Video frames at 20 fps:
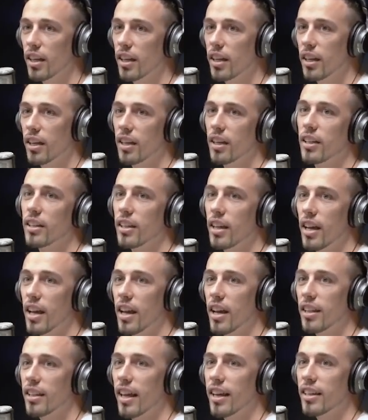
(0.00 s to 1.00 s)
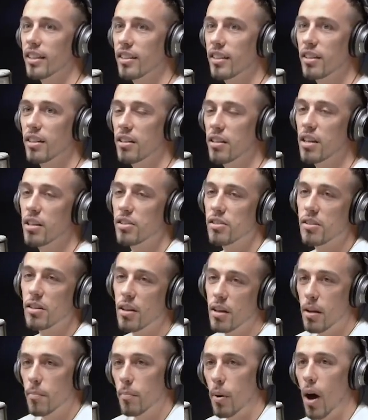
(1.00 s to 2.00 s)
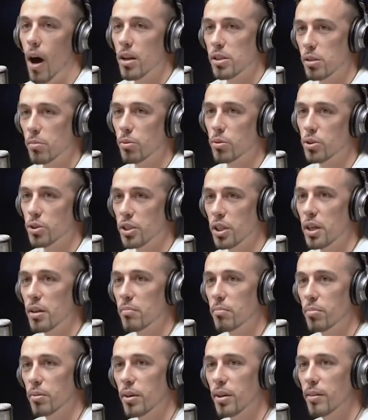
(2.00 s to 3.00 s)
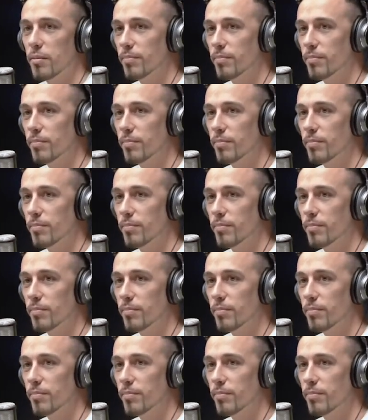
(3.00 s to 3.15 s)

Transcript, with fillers: Shit. Yeah, like in- impossible shit. But